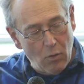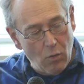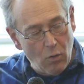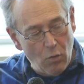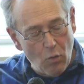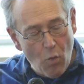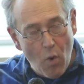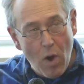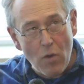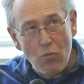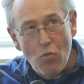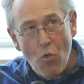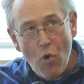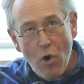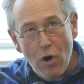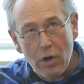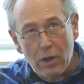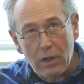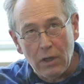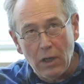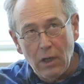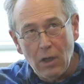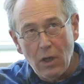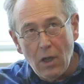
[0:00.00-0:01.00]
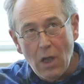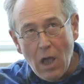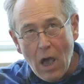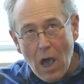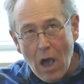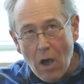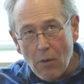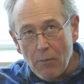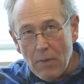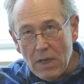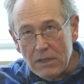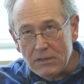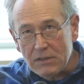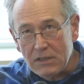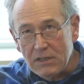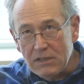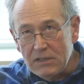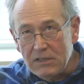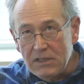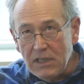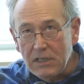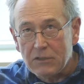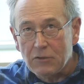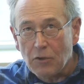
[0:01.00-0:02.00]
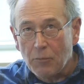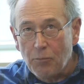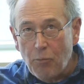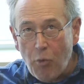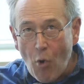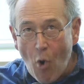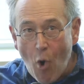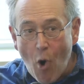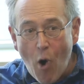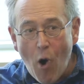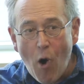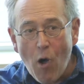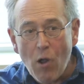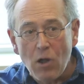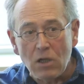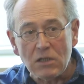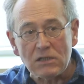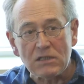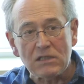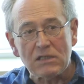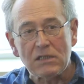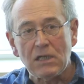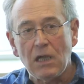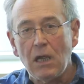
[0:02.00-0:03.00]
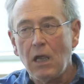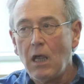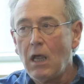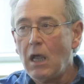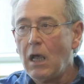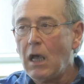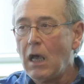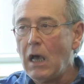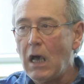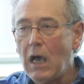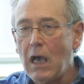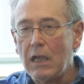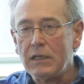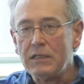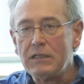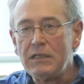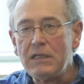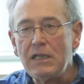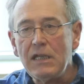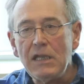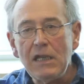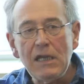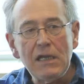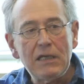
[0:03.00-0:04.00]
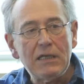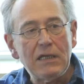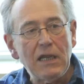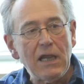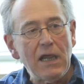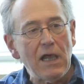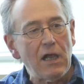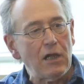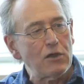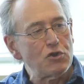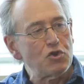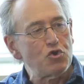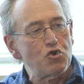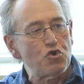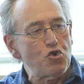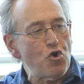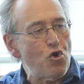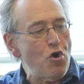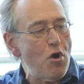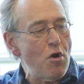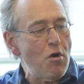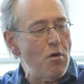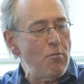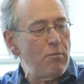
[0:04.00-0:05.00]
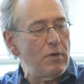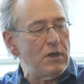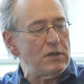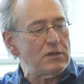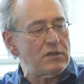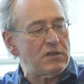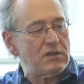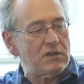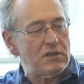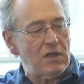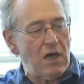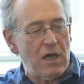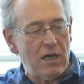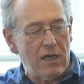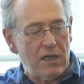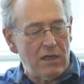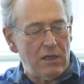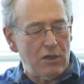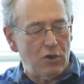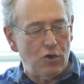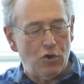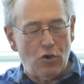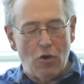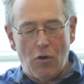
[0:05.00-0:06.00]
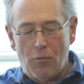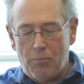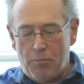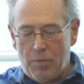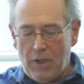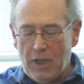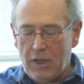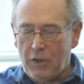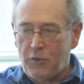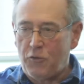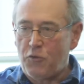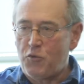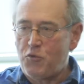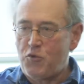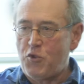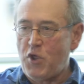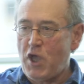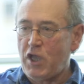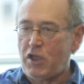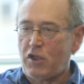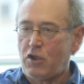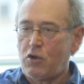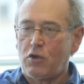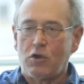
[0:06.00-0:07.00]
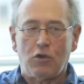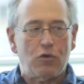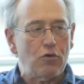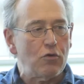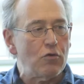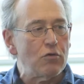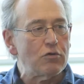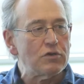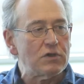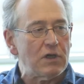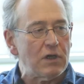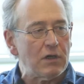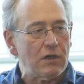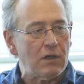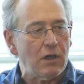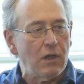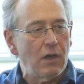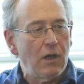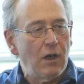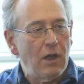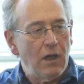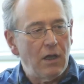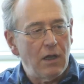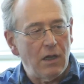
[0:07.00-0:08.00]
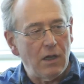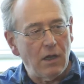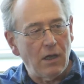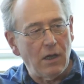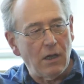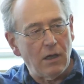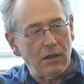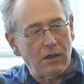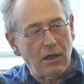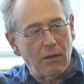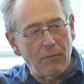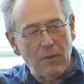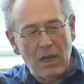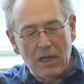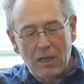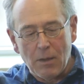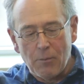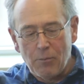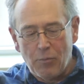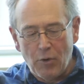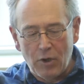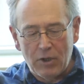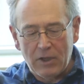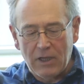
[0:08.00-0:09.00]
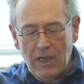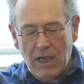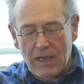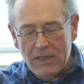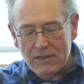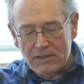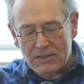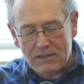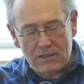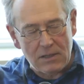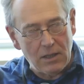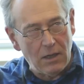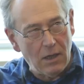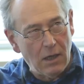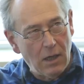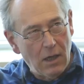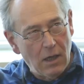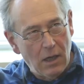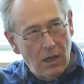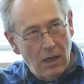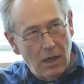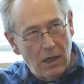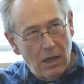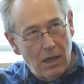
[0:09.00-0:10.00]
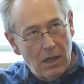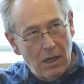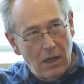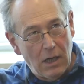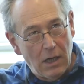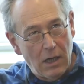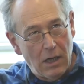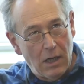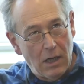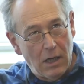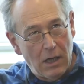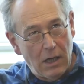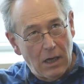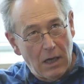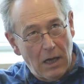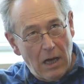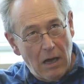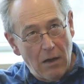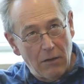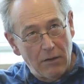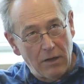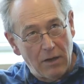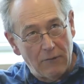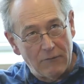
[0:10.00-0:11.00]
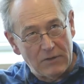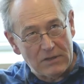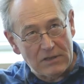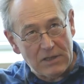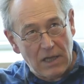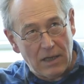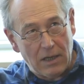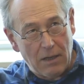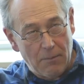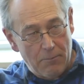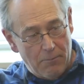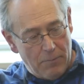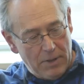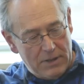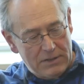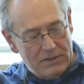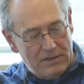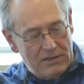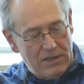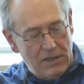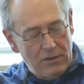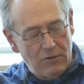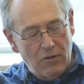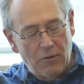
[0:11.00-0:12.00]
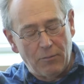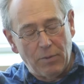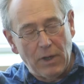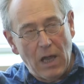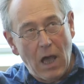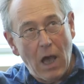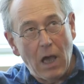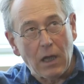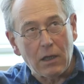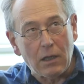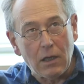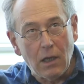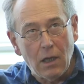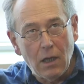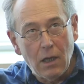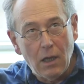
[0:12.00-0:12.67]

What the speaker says: one work I'll mention is Dieter Paul's detailed German study, big, thick. You could use it to make a bookcase out of. It's like a big cinder block.